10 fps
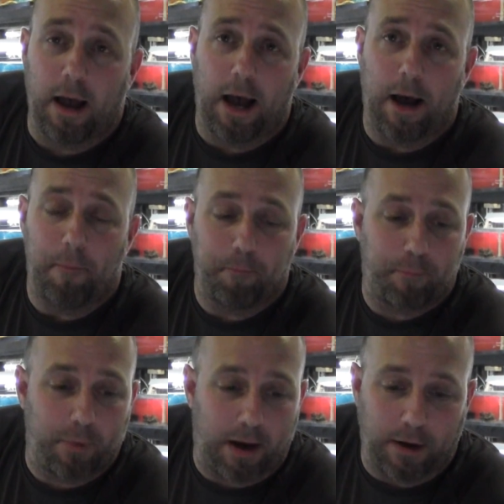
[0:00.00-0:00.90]

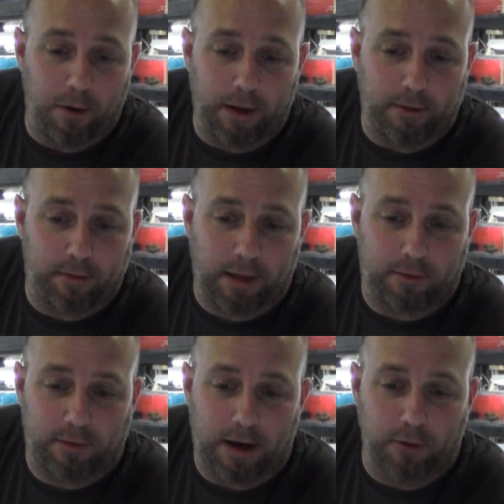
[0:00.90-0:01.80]
I know
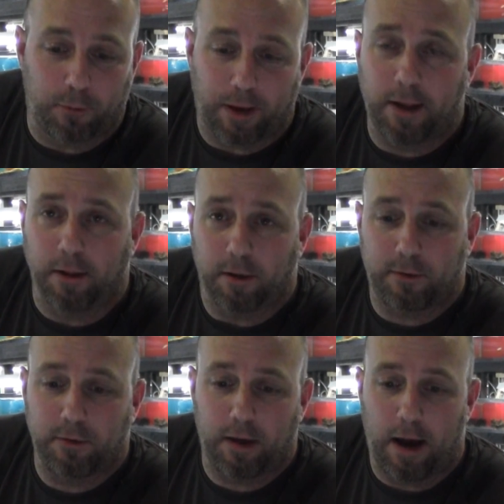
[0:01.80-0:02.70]
that sounds
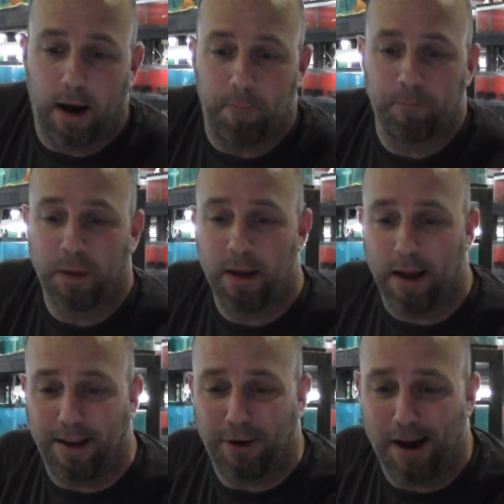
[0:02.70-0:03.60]
ridiculous,
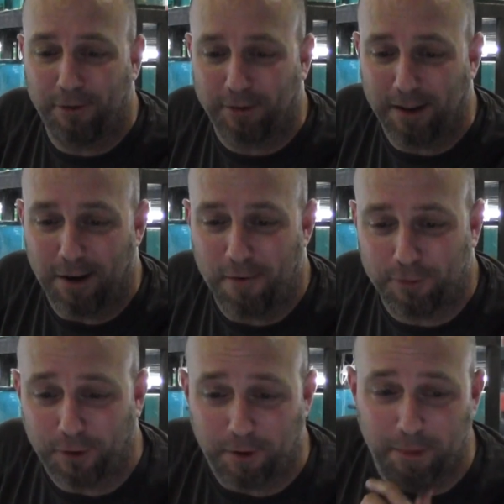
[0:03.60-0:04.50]
and you're obviously an
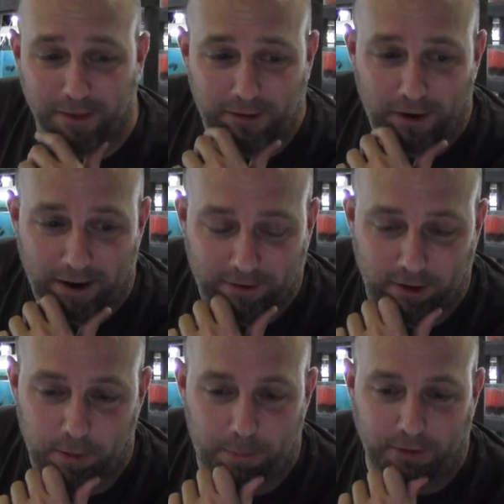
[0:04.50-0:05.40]
officer in the military. I
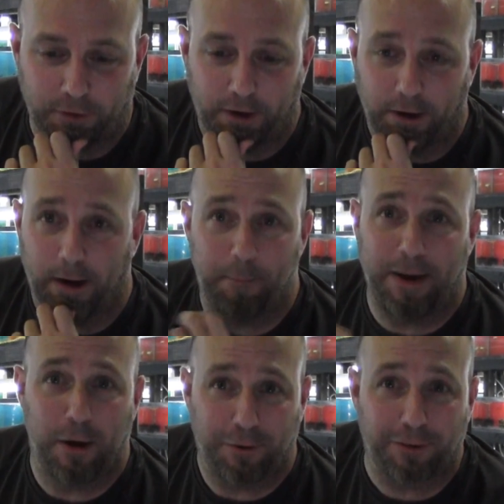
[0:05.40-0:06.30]
see your picture here. I
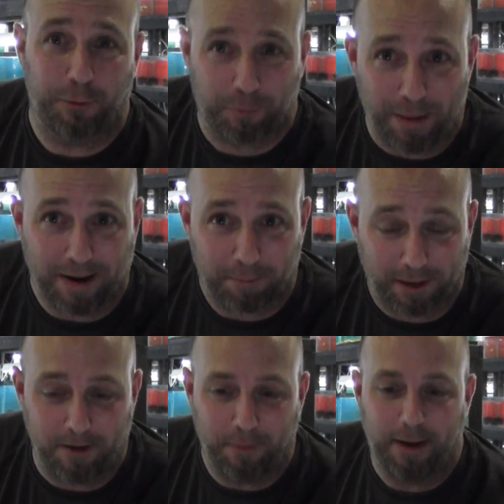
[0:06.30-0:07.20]
mean no disrespect,
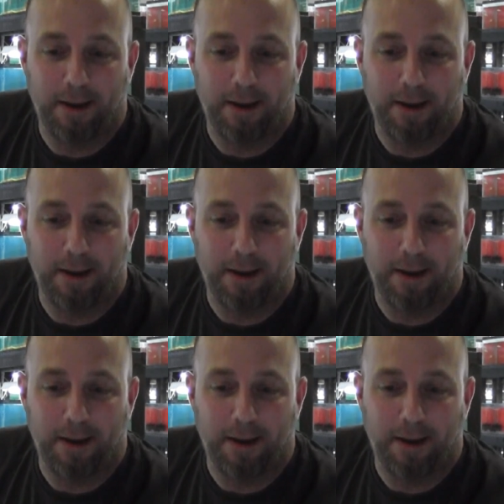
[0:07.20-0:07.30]
believe me.